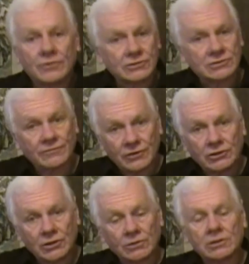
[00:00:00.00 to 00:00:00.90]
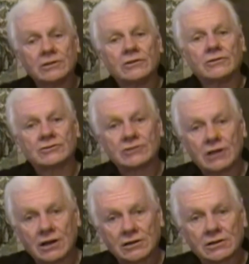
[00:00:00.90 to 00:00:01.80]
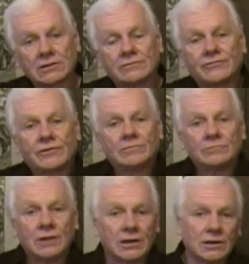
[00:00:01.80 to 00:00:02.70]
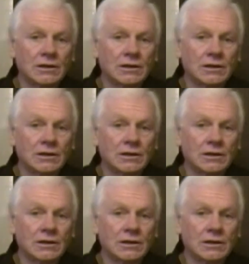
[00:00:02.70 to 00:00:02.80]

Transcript: there's a video, and then there's an article from